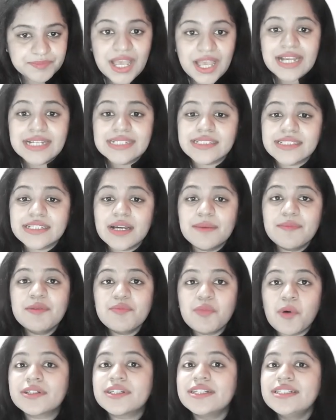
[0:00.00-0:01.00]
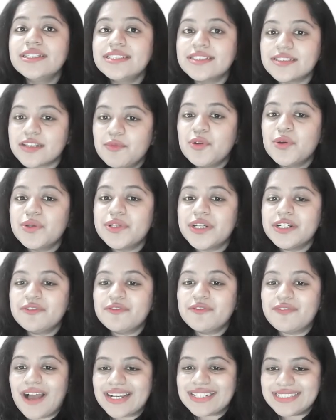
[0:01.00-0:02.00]
Some important subunit
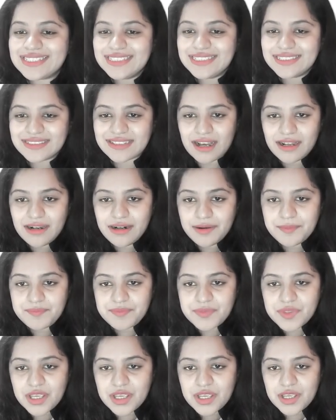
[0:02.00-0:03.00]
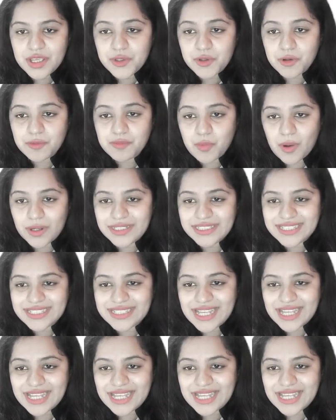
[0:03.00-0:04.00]
vaccines are your
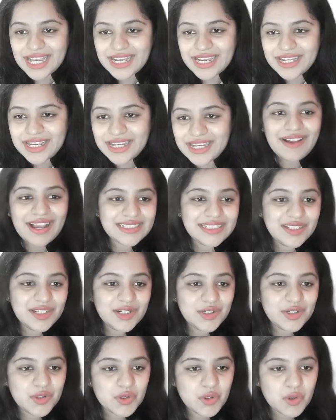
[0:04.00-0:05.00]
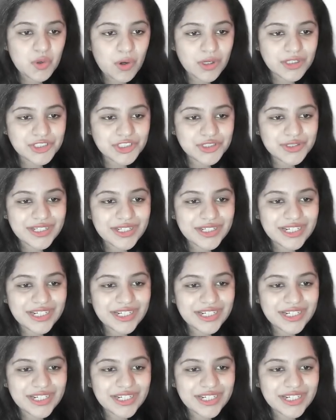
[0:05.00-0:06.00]
polysaccharide vaccine, conjugate
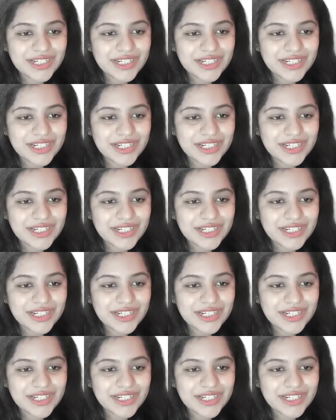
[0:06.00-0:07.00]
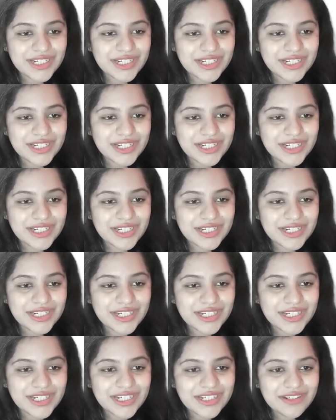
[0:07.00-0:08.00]
vaccine, and your protein-based
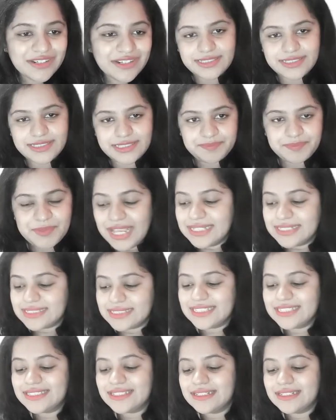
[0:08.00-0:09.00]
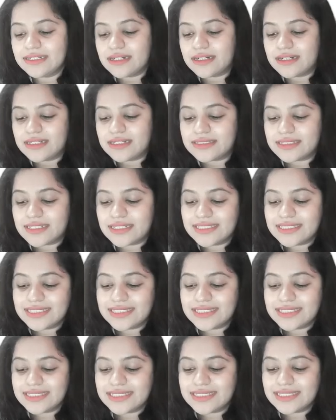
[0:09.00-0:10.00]
vaccine. See, the
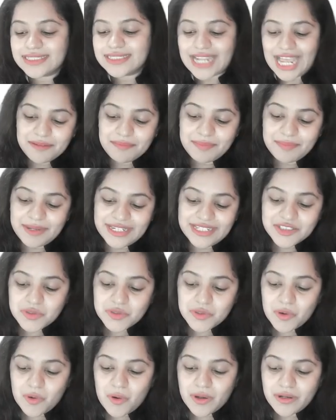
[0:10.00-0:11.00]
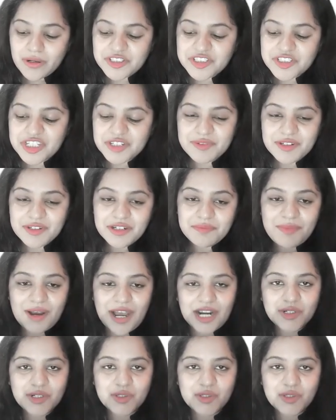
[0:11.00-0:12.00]
types are based on whichever part
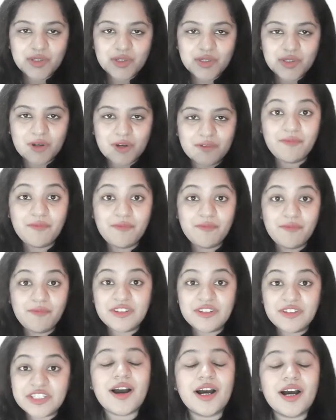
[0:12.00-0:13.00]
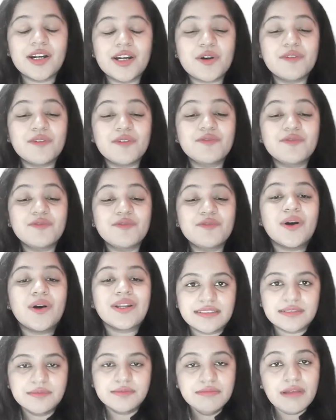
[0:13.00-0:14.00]
of the organism
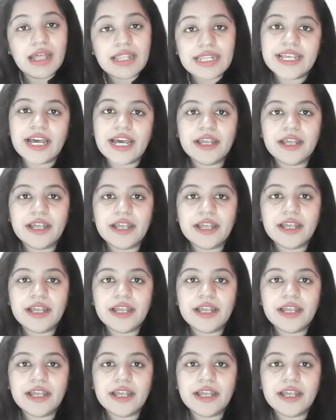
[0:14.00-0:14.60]
they are made.